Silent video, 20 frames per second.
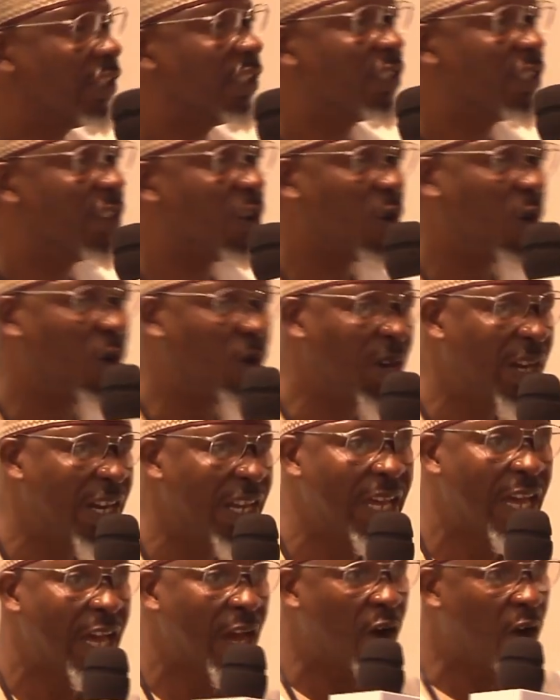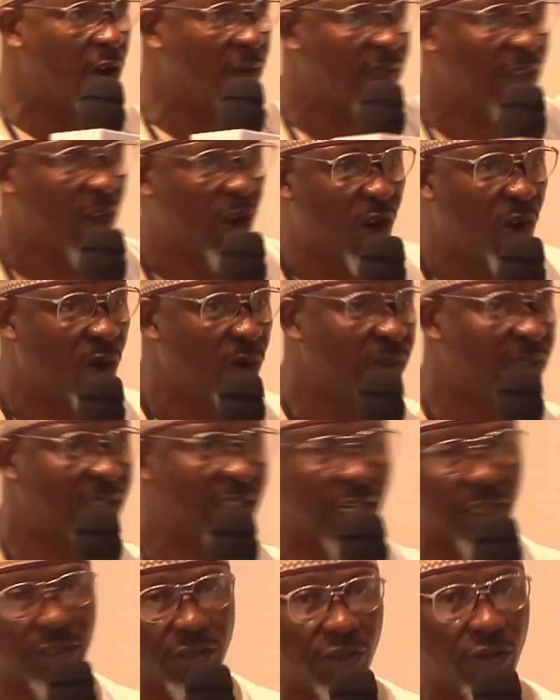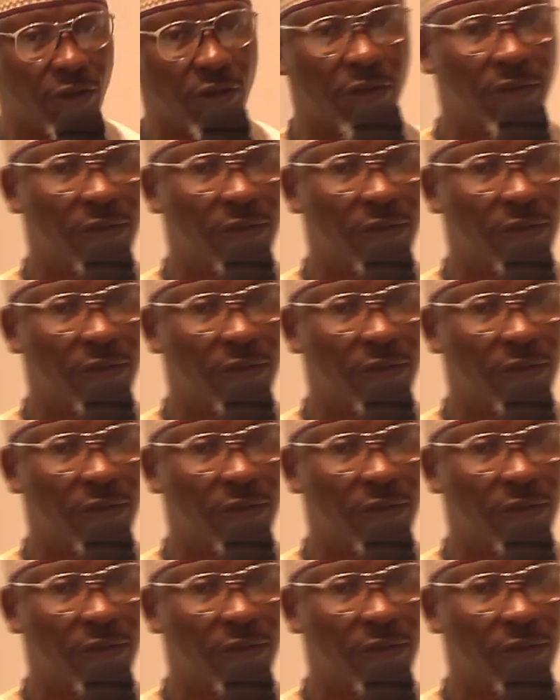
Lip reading: is the only of the whole sector.